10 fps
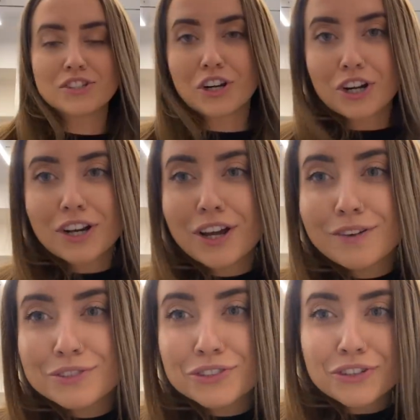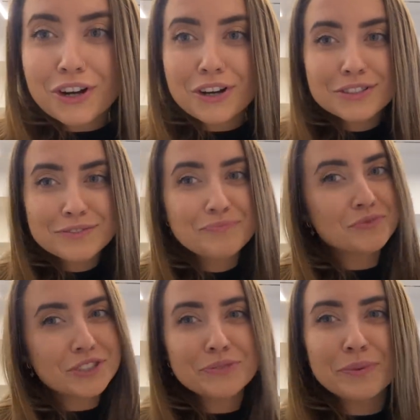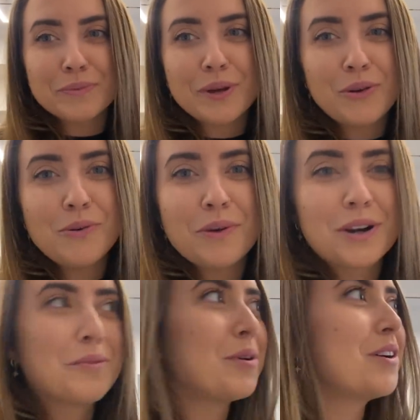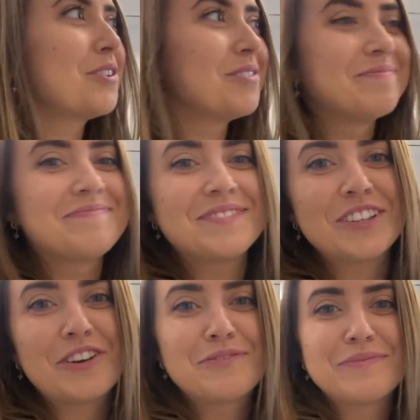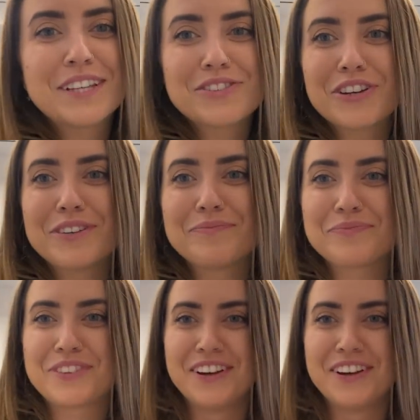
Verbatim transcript: Starting off strong. We still have a water bottle, so that's good.